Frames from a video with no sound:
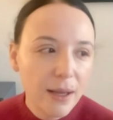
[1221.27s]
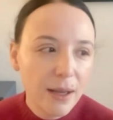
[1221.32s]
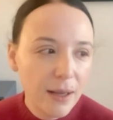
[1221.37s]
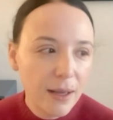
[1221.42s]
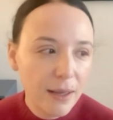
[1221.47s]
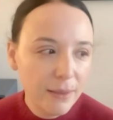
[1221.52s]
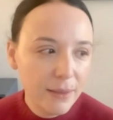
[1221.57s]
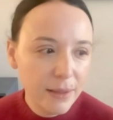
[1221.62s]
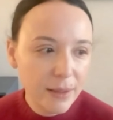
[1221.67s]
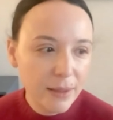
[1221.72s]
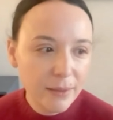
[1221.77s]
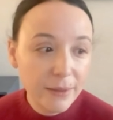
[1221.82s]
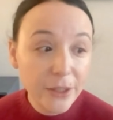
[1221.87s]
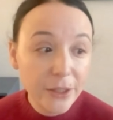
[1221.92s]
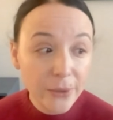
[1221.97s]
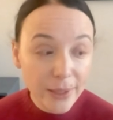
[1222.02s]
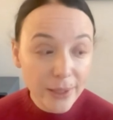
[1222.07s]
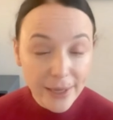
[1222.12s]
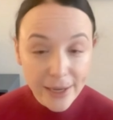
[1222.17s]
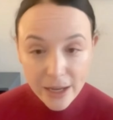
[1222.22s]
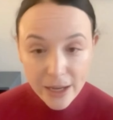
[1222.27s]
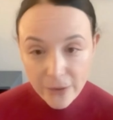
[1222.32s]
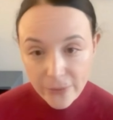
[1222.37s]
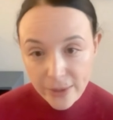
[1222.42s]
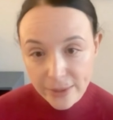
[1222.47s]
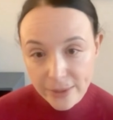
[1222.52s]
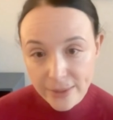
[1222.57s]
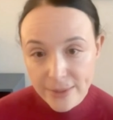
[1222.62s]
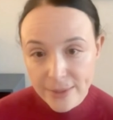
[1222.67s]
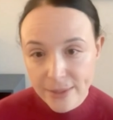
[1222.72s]
The only
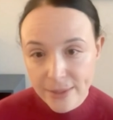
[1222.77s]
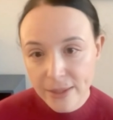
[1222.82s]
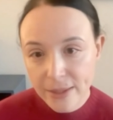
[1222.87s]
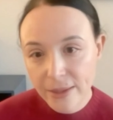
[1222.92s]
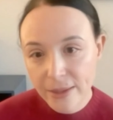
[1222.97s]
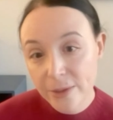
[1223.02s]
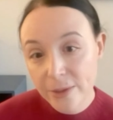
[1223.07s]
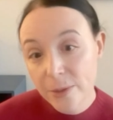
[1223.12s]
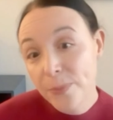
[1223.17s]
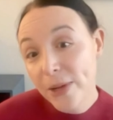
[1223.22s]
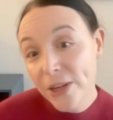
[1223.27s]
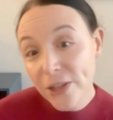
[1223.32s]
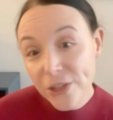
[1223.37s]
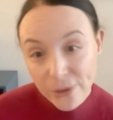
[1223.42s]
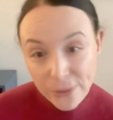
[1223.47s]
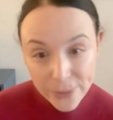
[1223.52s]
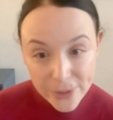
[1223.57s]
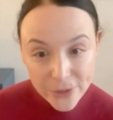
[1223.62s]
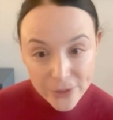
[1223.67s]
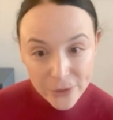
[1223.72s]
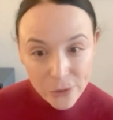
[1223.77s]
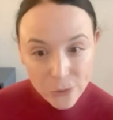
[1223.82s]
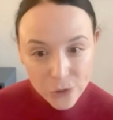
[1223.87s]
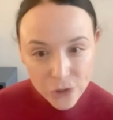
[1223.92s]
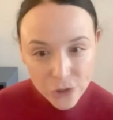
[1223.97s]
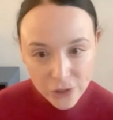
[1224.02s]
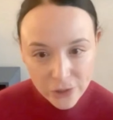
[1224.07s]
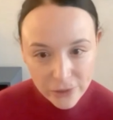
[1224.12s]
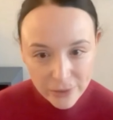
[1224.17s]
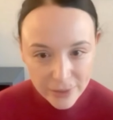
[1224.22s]
caveat is the spatial
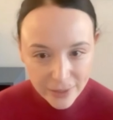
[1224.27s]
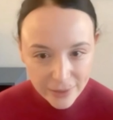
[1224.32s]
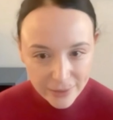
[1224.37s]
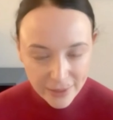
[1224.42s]
resolution,